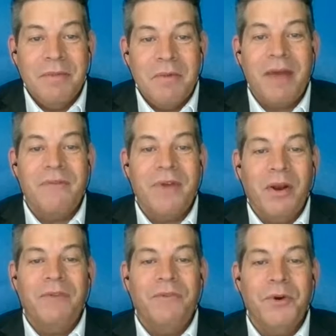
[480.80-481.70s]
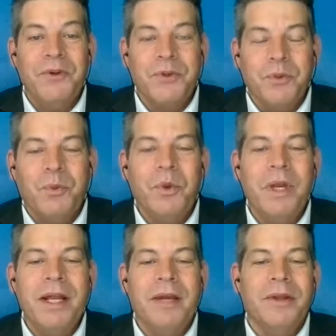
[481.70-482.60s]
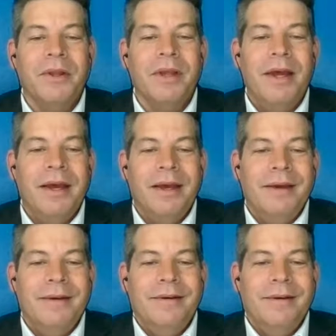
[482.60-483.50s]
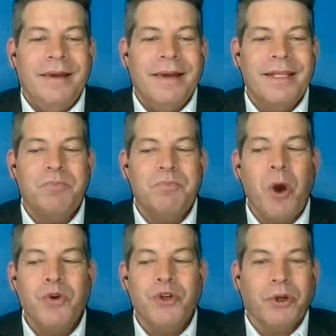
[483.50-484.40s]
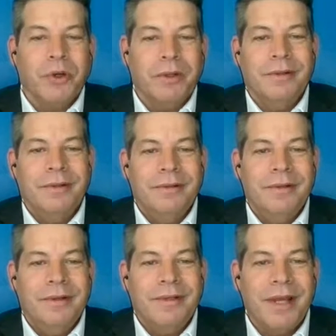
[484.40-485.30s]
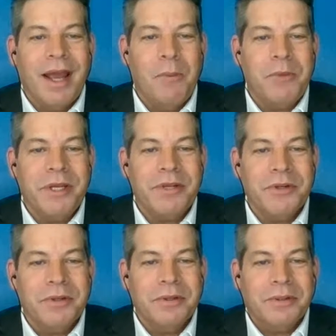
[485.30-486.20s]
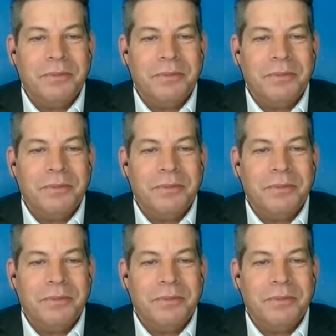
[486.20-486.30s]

My very first real exposure to competition.